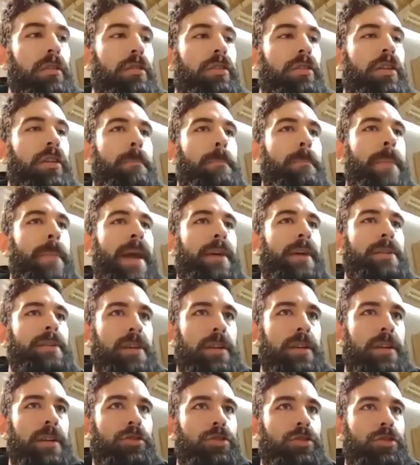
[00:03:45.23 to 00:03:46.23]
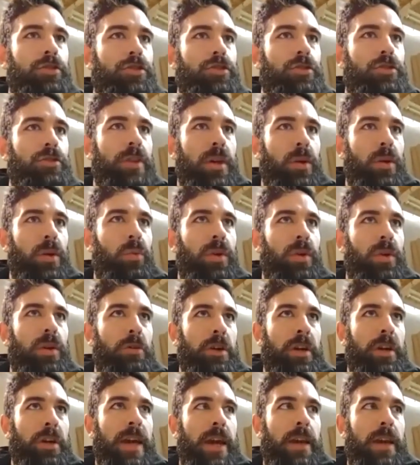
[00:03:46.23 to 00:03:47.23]
the message that we
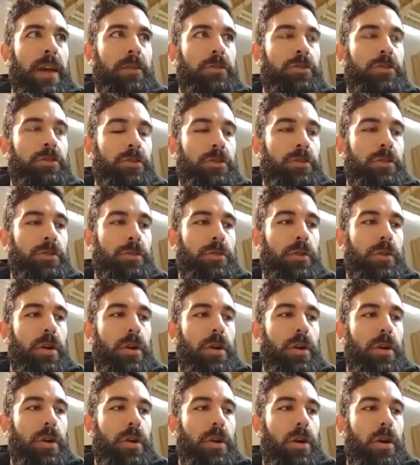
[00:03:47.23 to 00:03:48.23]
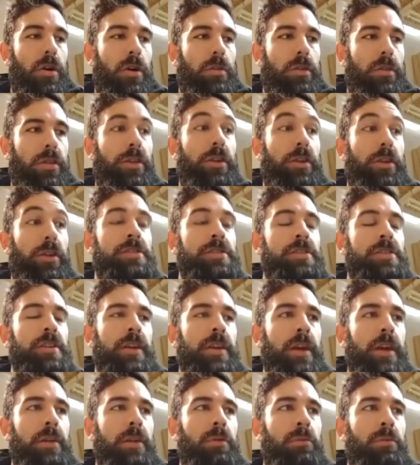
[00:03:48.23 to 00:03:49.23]
were getting to on Thursday
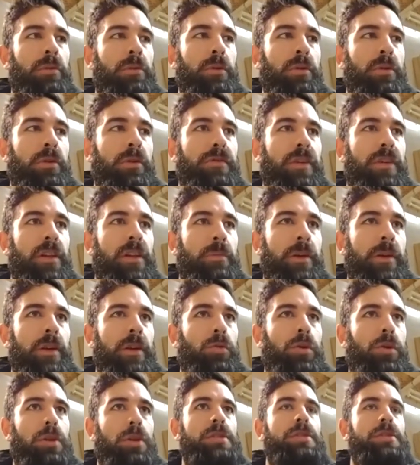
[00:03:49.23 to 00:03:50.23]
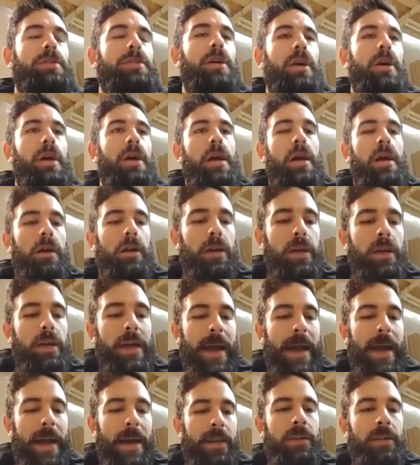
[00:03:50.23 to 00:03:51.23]
night when we were filming was:
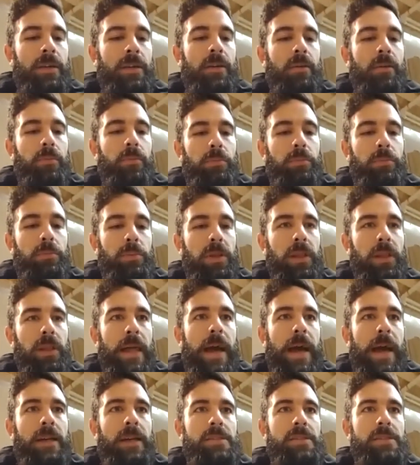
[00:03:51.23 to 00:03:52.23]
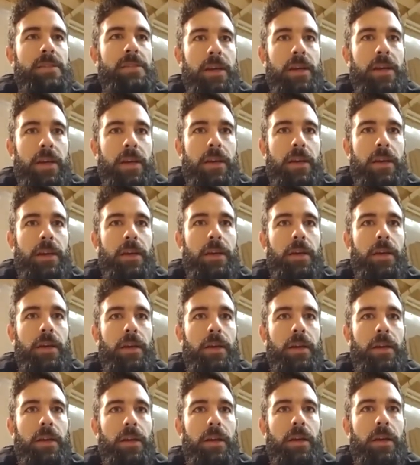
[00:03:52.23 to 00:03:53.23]
Can plastic
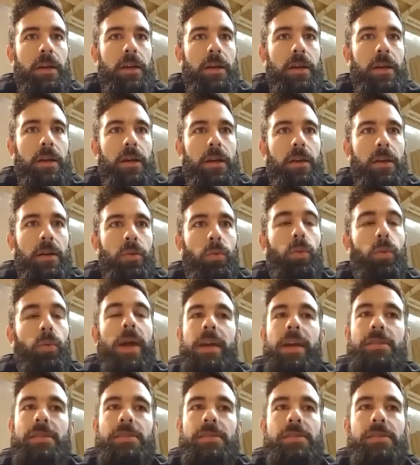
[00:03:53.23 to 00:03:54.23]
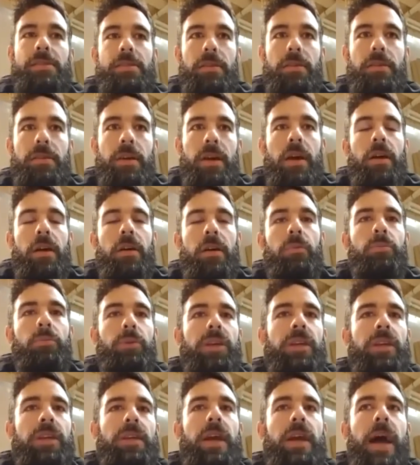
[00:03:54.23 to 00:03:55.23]
waste
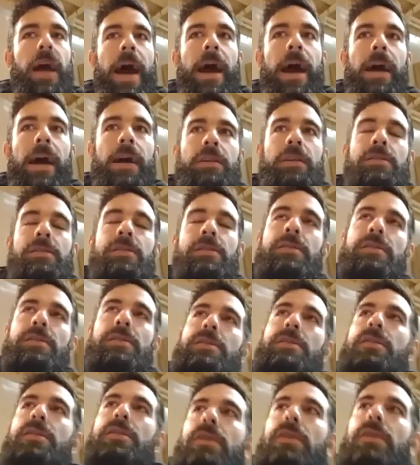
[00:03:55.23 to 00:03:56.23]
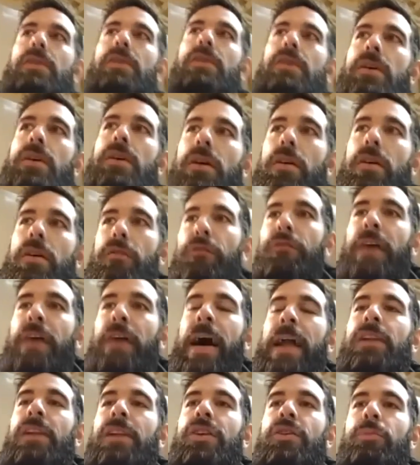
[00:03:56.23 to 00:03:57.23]
be as
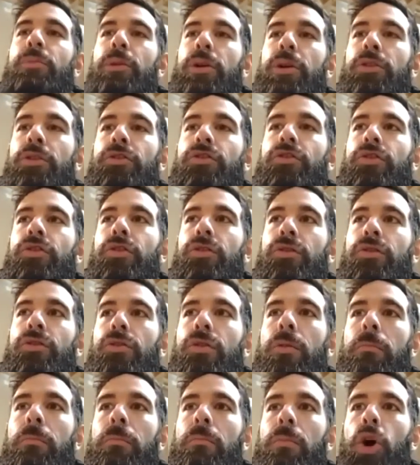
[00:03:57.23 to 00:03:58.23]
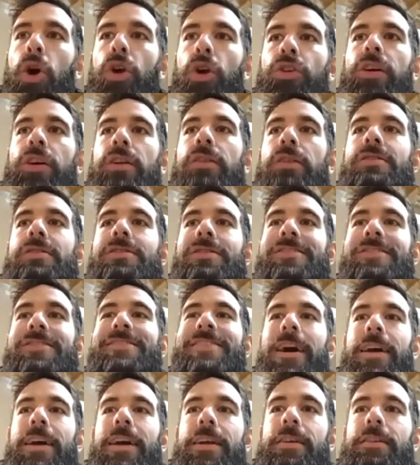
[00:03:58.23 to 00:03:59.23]
valuable to modern
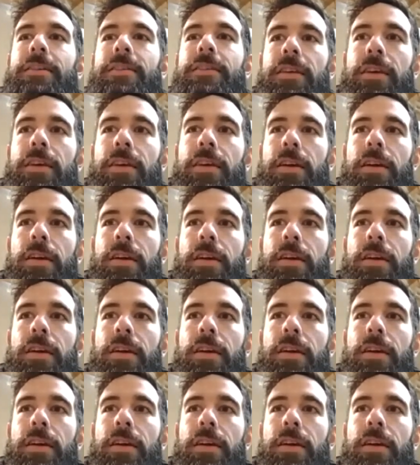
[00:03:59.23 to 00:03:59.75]
society,